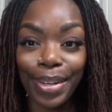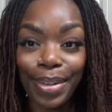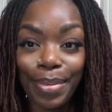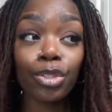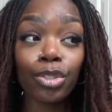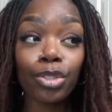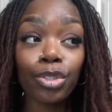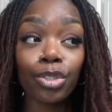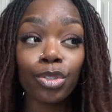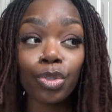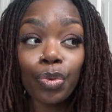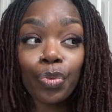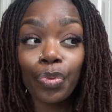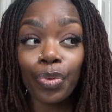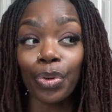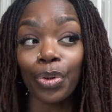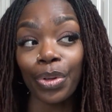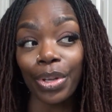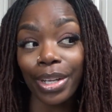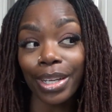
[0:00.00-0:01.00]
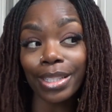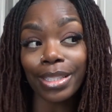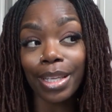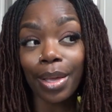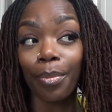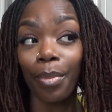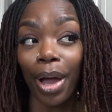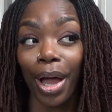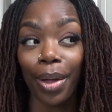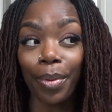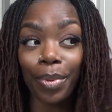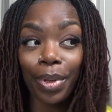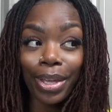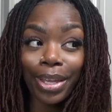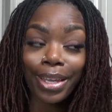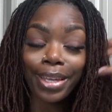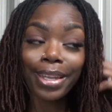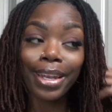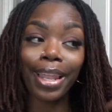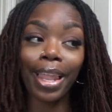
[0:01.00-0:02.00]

natural fullness in my opinion.